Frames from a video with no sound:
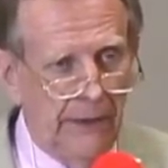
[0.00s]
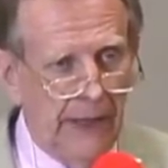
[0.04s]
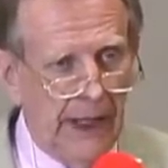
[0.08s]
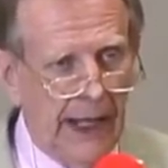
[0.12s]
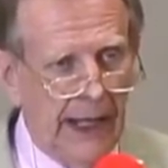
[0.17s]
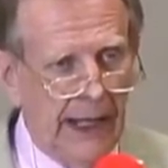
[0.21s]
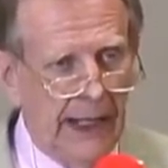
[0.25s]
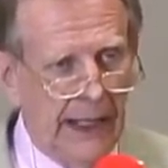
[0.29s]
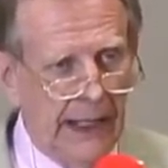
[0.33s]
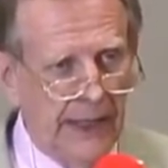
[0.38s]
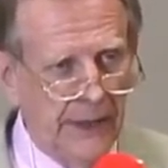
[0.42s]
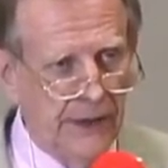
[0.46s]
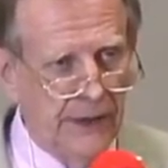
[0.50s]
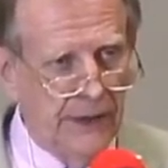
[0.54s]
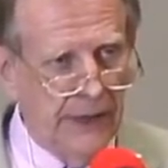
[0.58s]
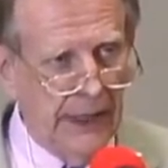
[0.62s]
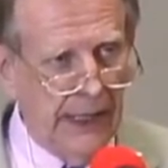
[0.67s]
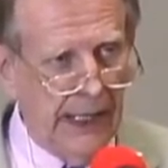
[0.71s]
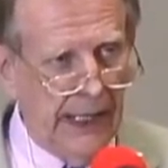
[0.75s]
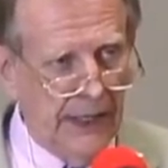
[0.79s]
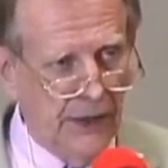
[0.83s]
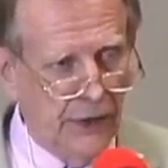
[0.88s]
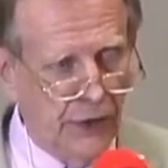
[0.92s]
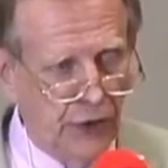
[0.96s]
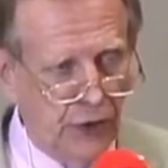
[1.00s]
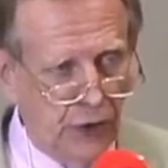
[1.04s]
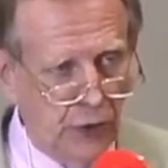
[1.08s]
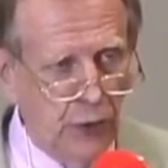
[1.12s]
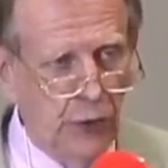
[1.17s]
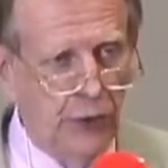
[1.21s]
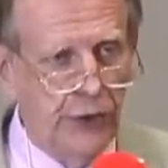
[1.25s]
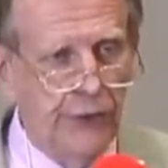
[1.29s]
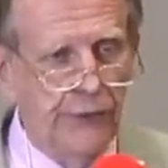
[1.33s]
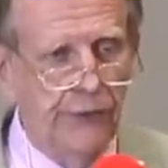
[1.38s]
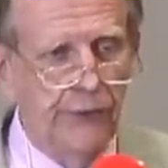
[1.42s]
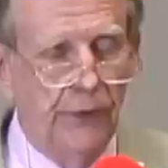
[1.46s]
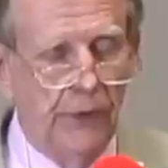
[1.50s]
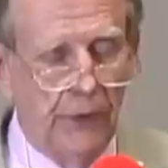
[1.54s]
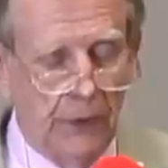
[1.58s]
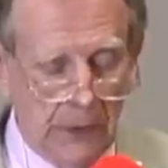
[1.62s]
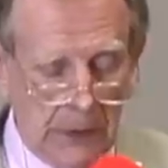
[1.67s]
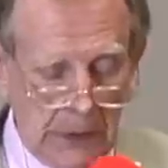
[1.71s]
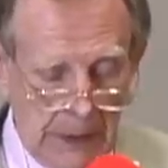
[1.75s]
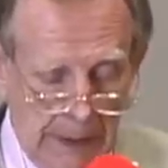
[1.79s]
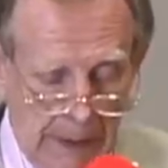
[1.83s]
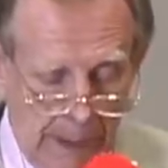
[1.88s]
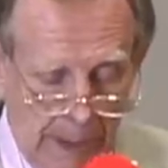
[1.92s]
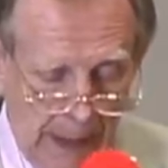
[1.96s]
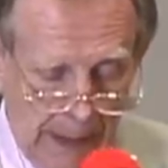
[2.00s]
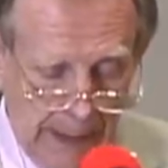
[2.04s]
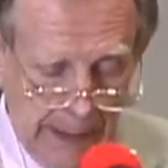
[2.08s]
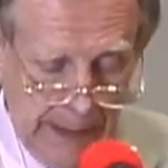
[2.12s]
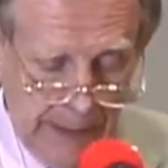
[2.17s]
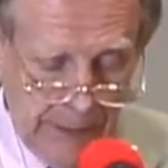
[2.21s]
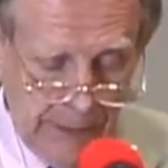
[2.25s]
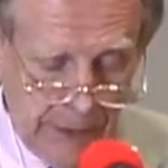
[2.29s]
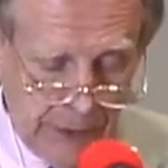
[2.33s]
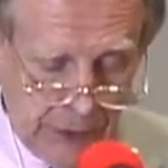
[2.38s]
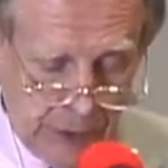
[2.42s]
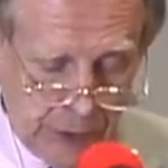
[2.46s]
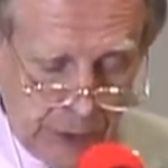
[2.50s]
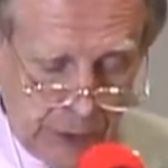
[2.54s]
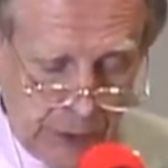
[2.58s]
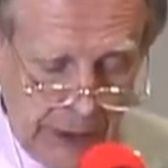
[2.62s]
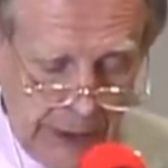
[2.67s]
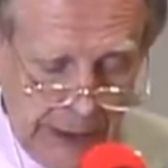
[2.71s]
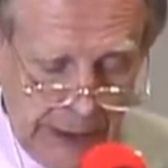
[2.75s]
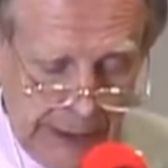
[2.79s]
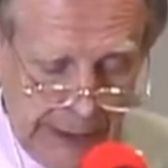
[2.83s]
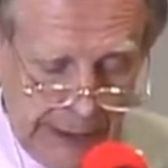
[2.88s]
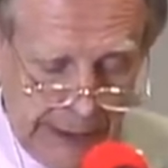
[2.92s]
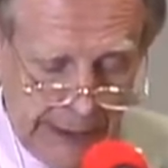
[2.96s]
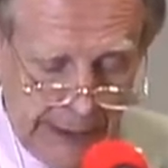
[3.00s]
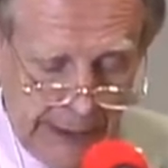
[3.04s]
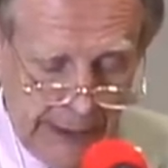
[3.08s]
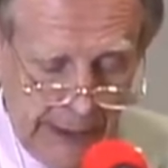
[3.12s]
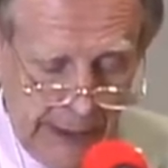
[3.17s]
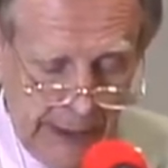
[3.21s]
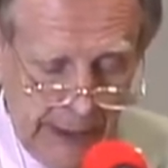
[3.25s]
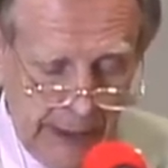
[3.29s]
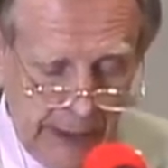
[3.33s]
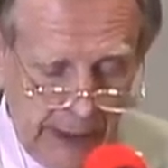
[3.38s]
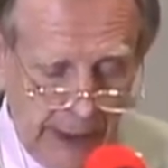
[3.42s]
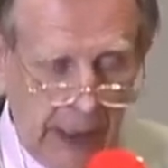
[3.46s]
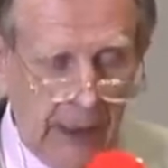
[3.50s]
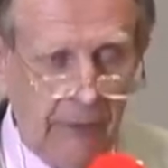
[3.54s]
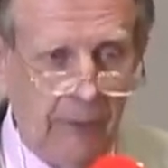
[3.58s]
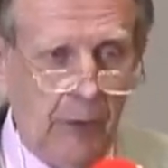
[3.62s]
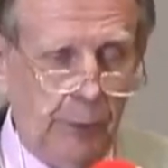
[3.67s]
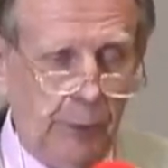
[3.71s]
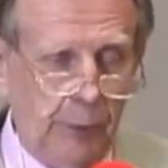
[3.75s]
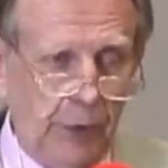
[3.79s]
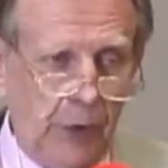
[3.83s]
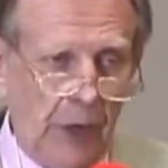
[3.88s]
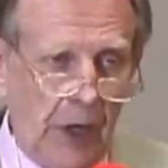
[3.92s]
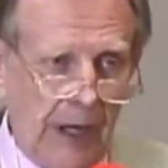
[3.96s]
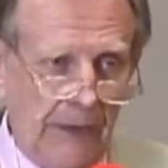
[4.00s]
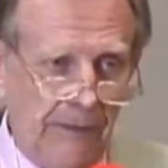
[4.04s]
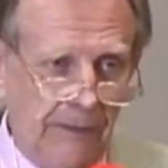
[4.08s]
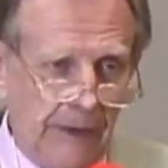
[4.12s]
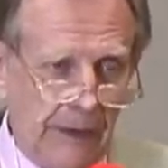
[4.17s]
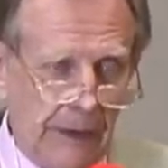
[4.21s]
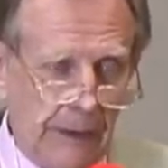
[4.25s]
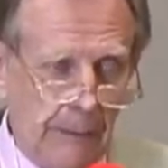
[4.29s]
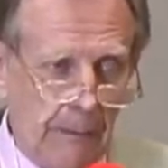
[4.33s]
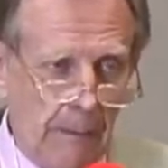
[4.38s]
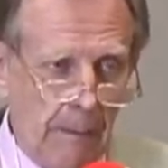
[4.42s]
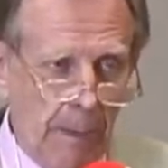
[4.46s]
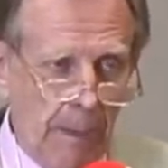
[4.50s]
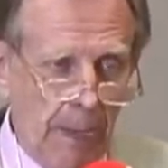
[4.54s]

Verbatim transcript: that is, as useful in the training of a prophet.